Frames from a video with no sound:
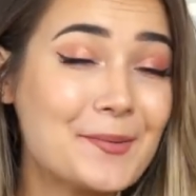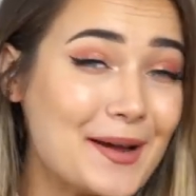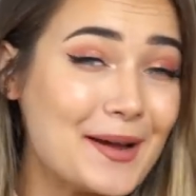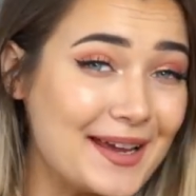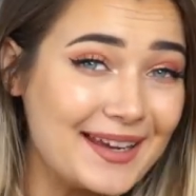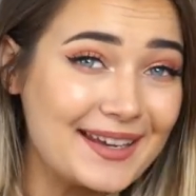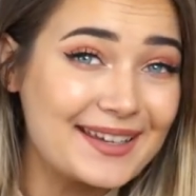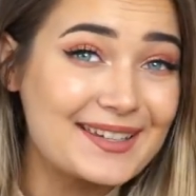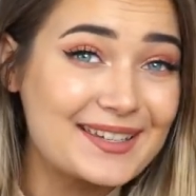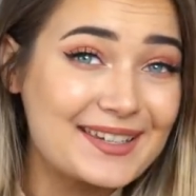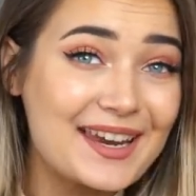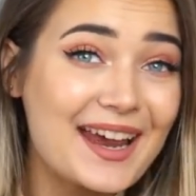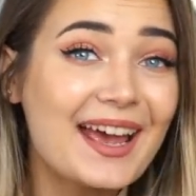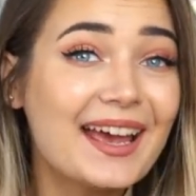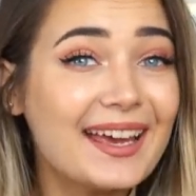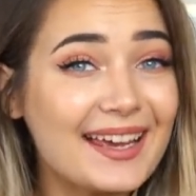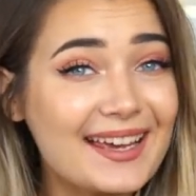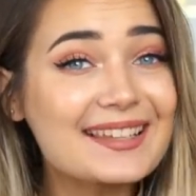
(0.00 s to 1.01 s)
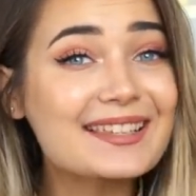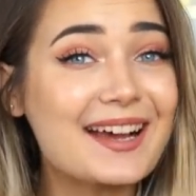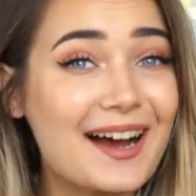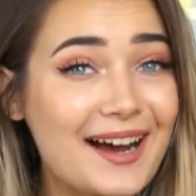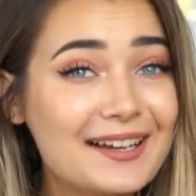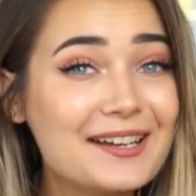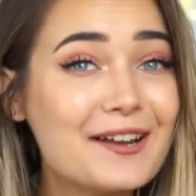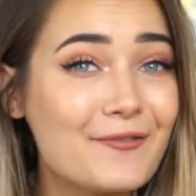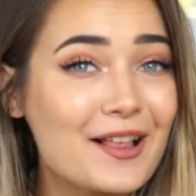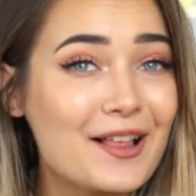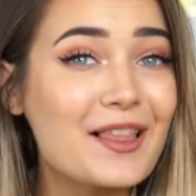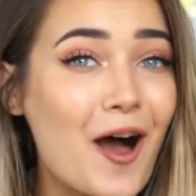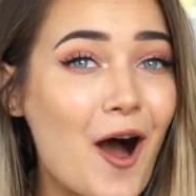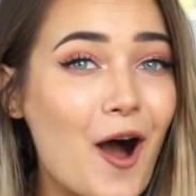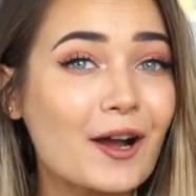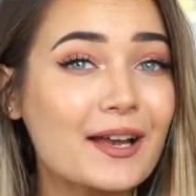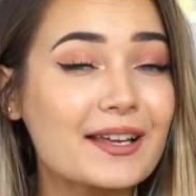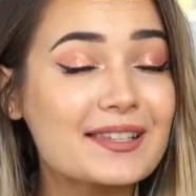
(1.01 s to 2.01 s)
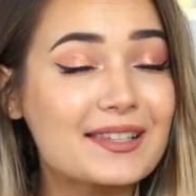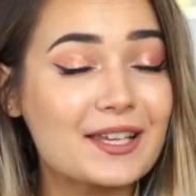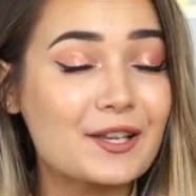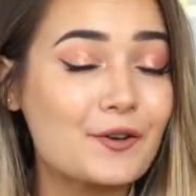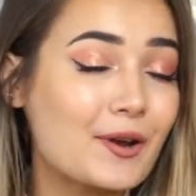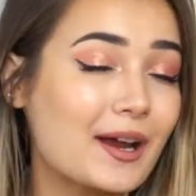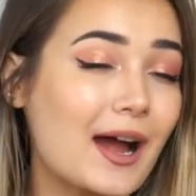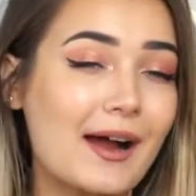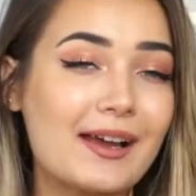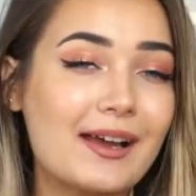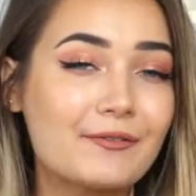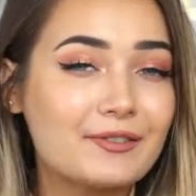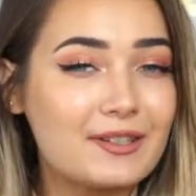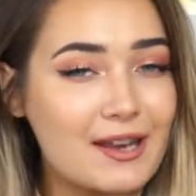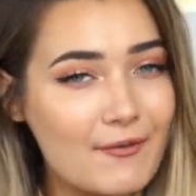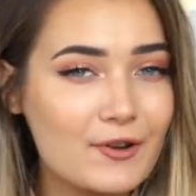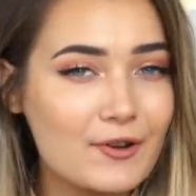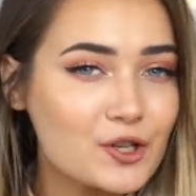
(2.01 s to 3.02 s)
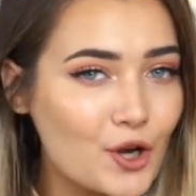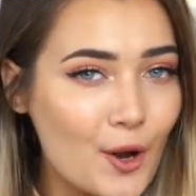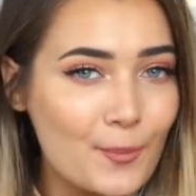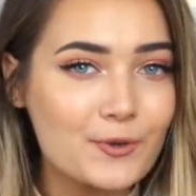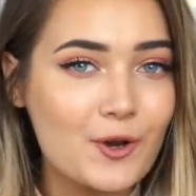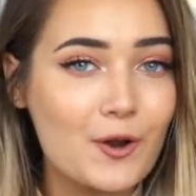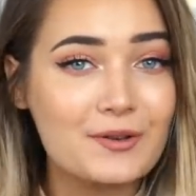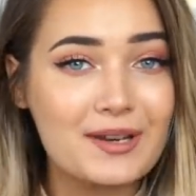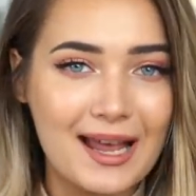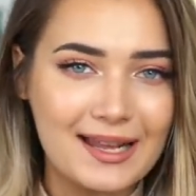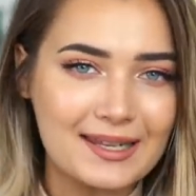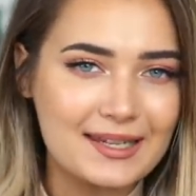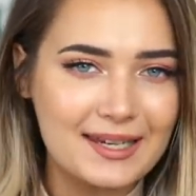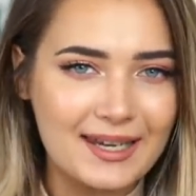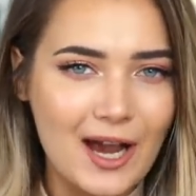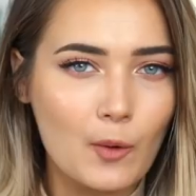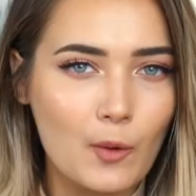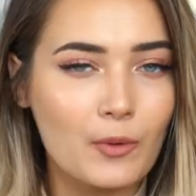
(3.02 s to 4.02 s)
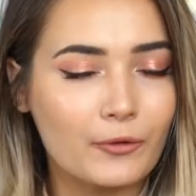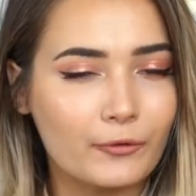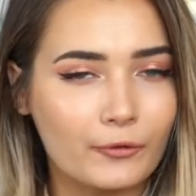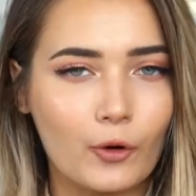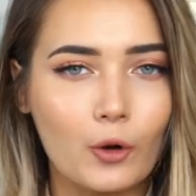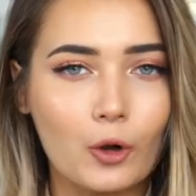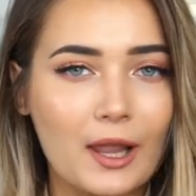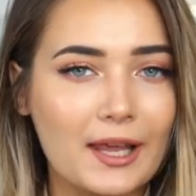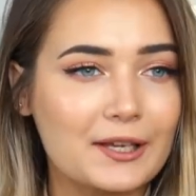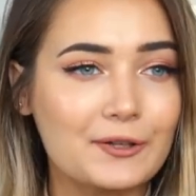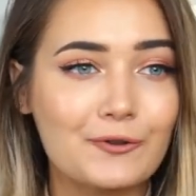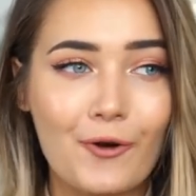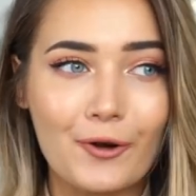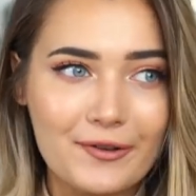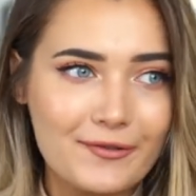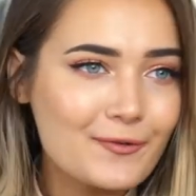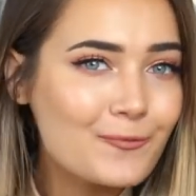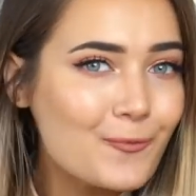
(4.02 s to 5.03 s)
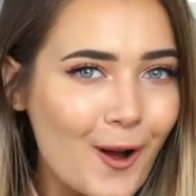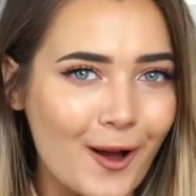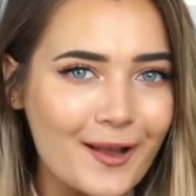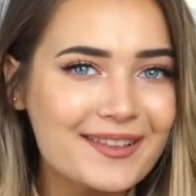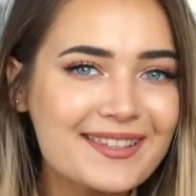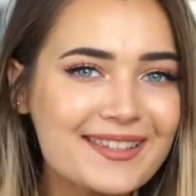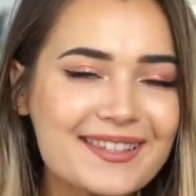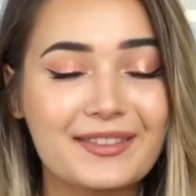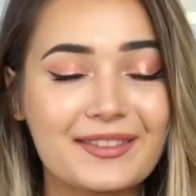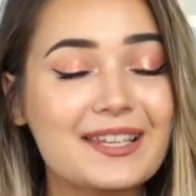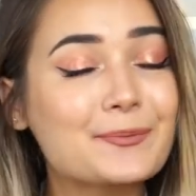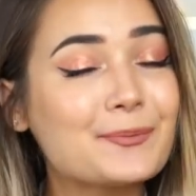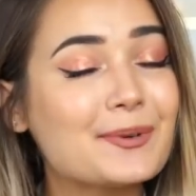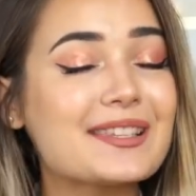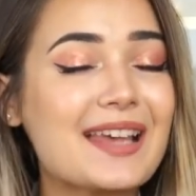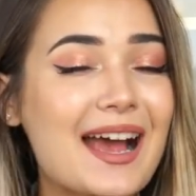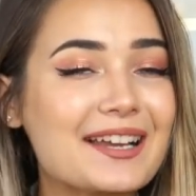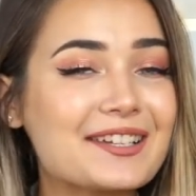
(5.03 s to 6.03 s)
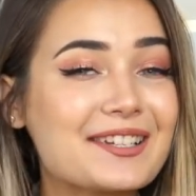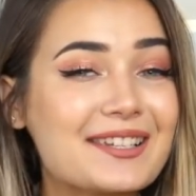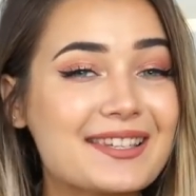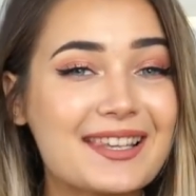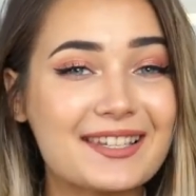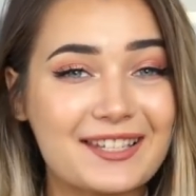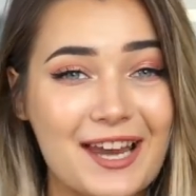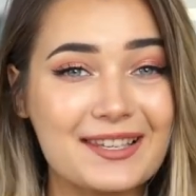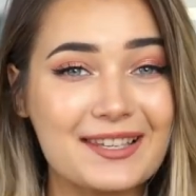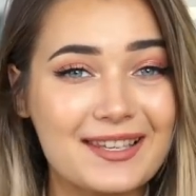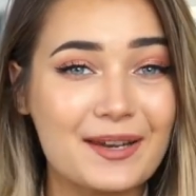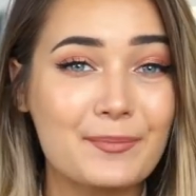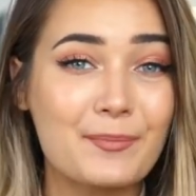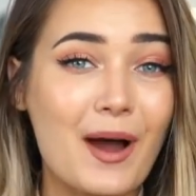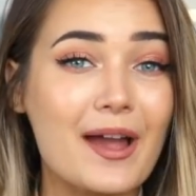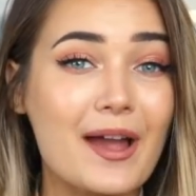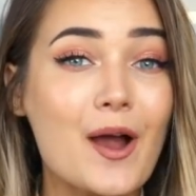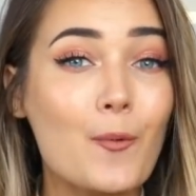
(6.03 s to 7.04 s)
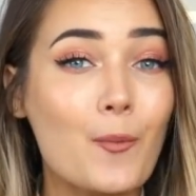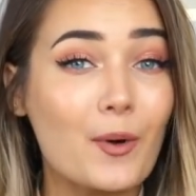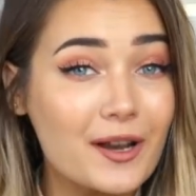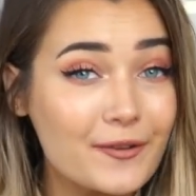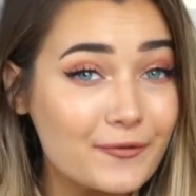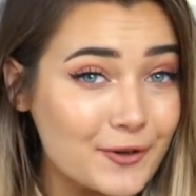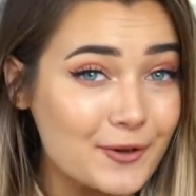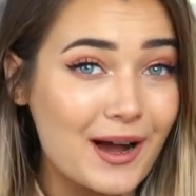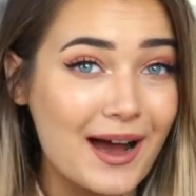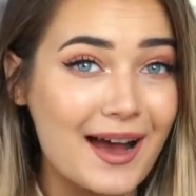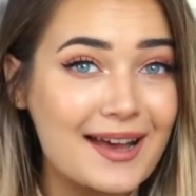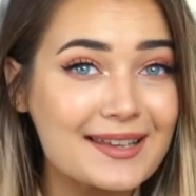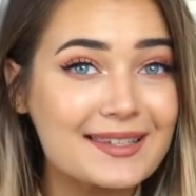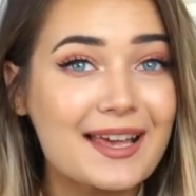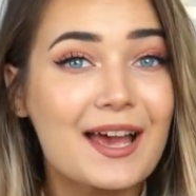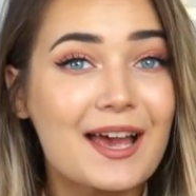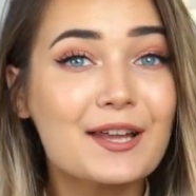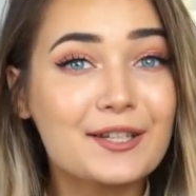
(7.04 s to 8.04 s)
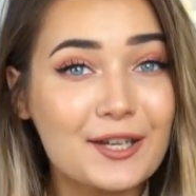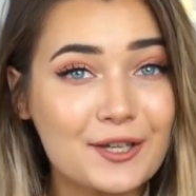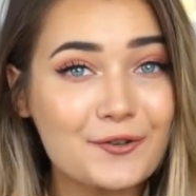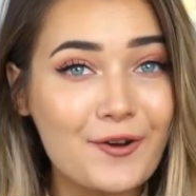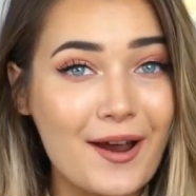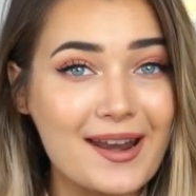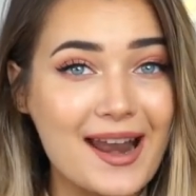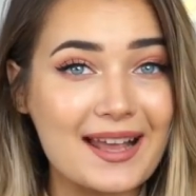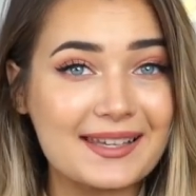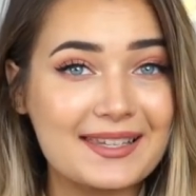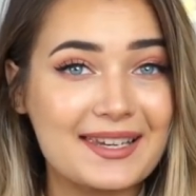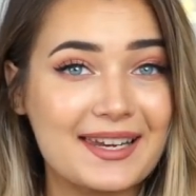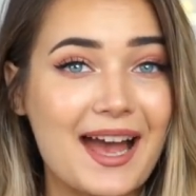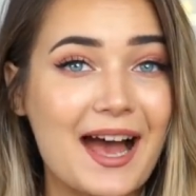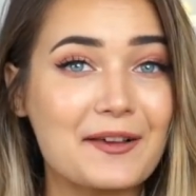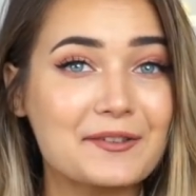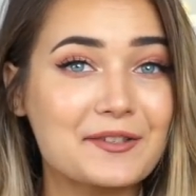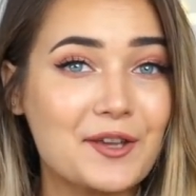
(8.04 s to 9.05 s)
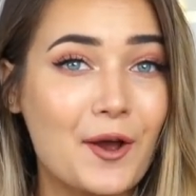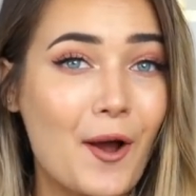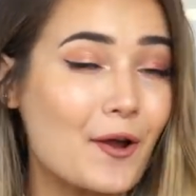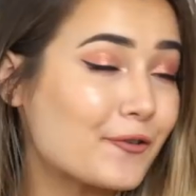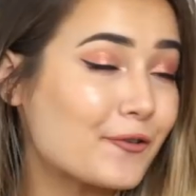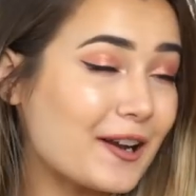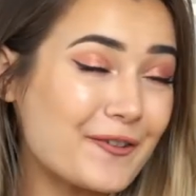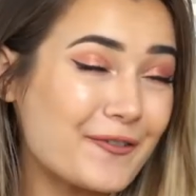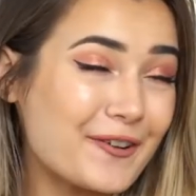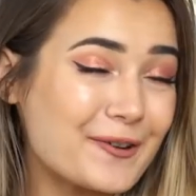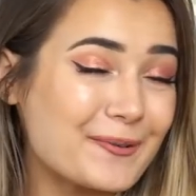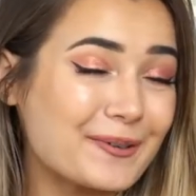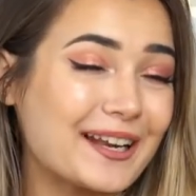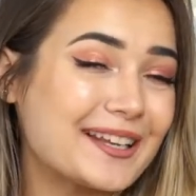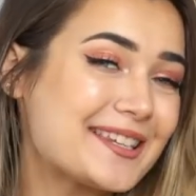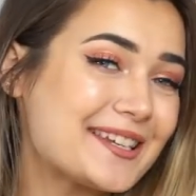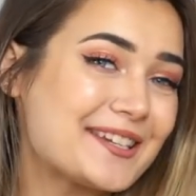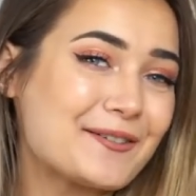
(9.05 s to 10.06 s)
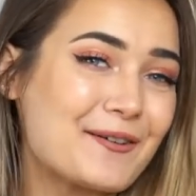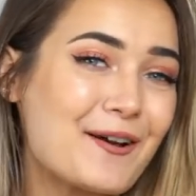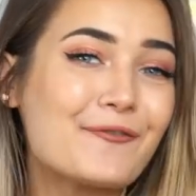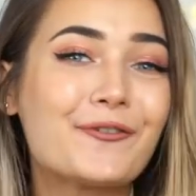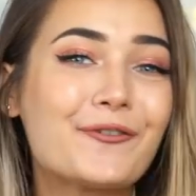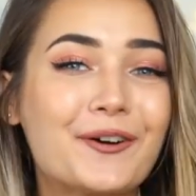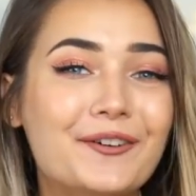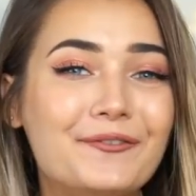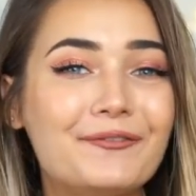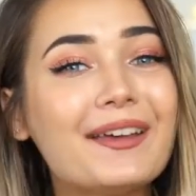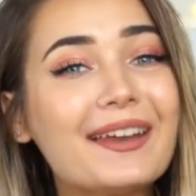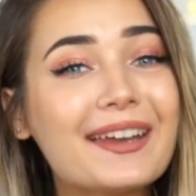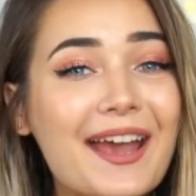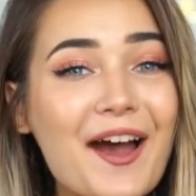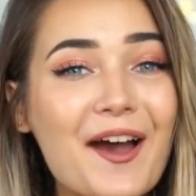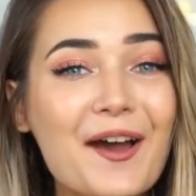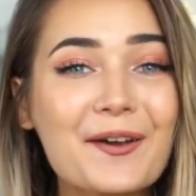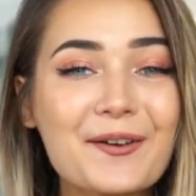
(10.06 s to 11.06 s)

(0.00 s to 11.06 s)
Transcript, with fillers: which is kind of a lot considering I have never shopped on Nasty Gal before, like not even once. This was actually suggested by one of you guys to try Nasty Gal, so I really, really wanted to do it for a video.